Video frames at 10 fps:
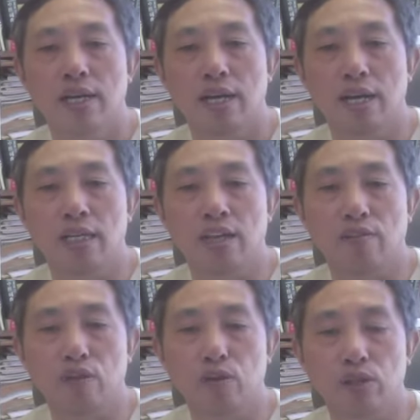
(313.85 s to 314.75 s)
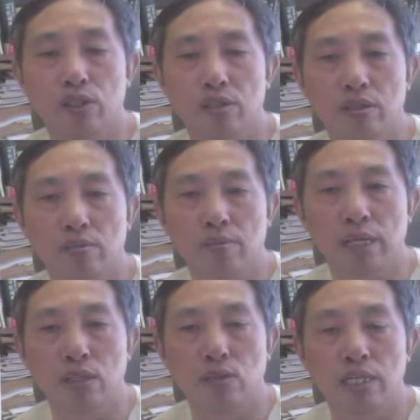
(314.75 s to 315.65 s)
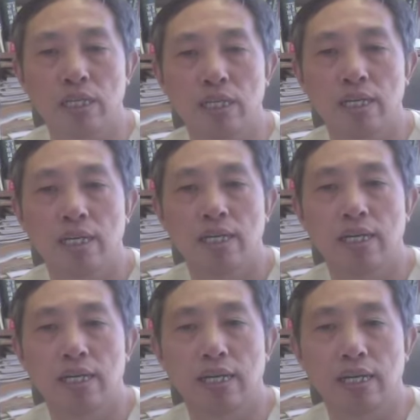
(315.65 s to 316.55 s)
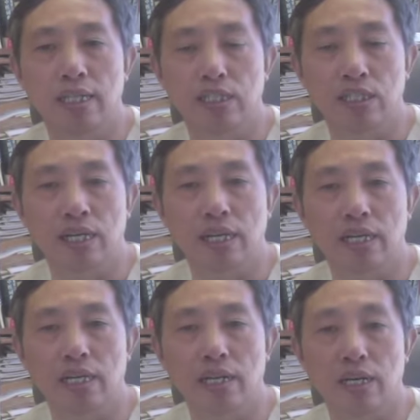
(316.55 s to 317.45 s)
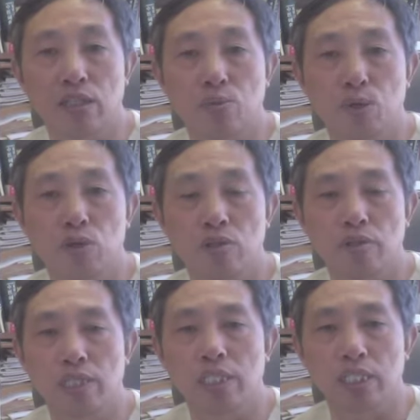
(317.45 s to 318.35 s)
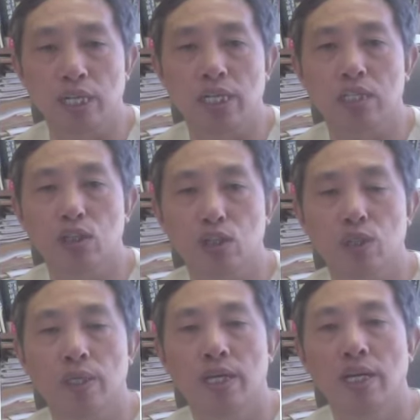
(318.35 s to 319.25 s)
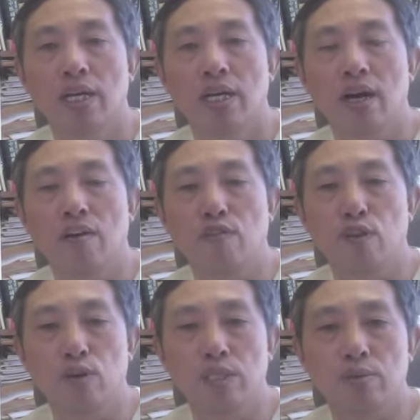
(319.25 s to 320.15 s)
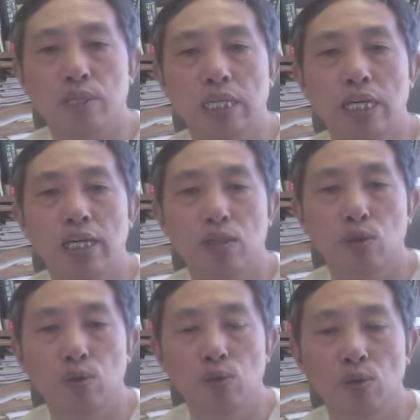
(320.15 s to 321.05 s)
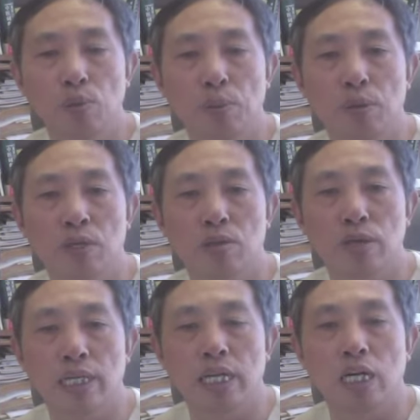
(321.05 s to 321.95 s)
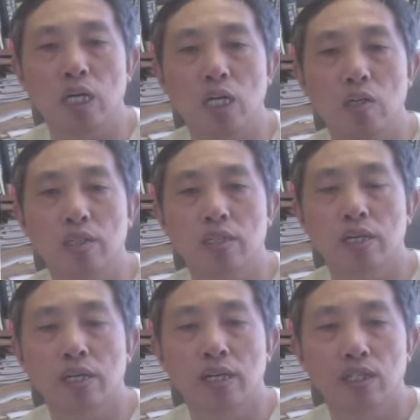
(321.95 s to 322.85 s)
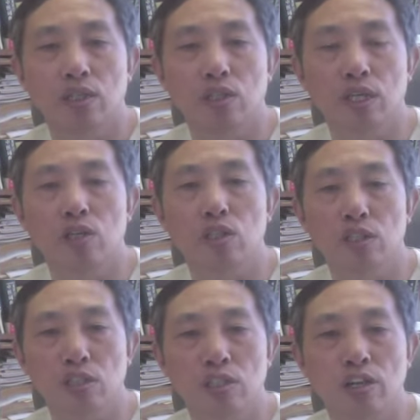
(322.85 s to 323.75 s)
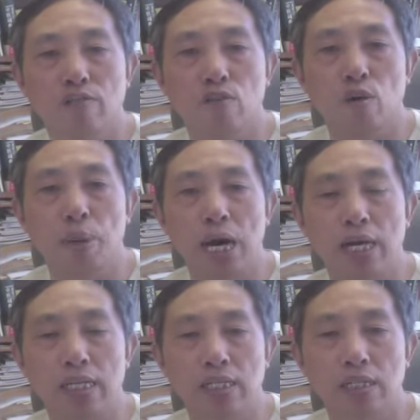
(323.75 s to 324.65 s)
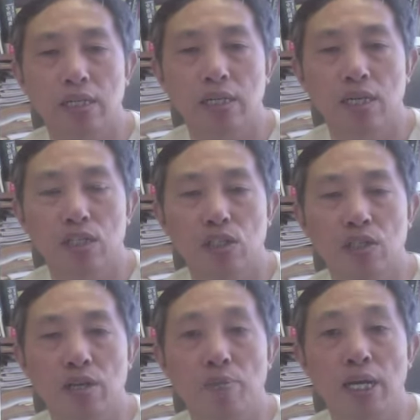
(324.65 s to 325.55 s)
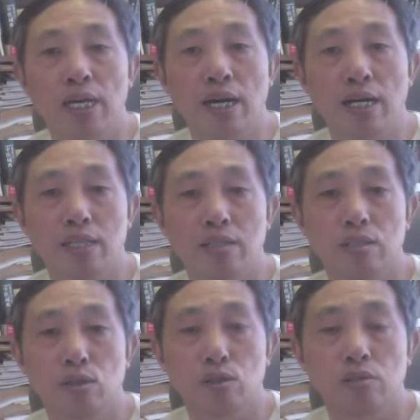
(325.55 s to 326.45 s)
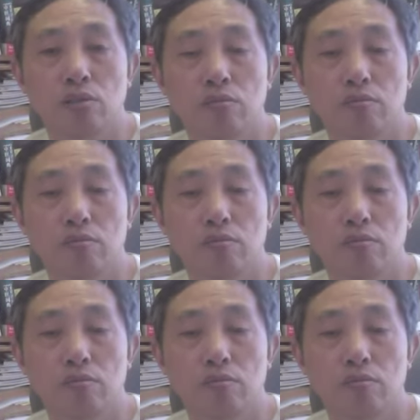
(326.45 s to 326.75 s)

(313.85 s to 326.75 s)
and of course mentally and sick, and spiritually sick too. Of course, when they do create art, so they're searching for balance. So they may not go to